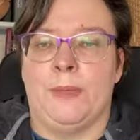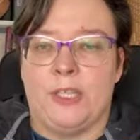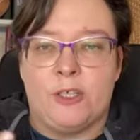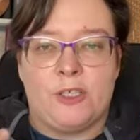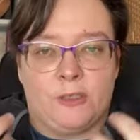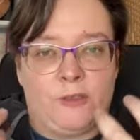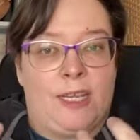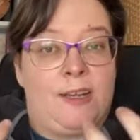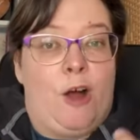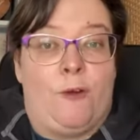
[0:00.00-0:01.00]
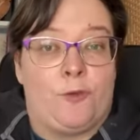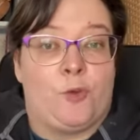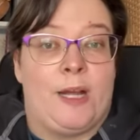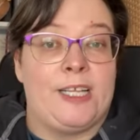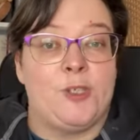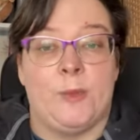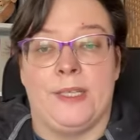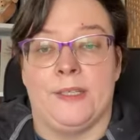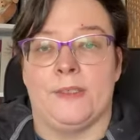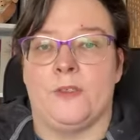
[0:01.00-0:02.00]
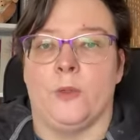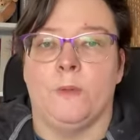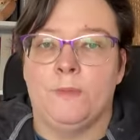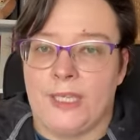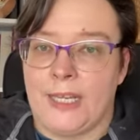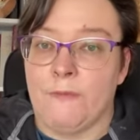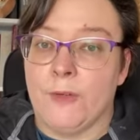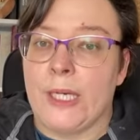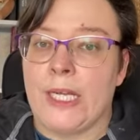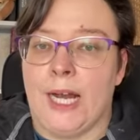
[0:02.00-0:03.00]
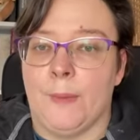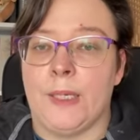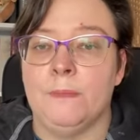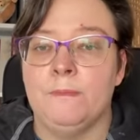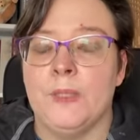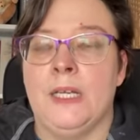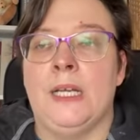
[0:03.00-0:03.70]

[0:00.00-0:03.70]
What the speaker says: but there is that off-dry sweetness. So again, very common.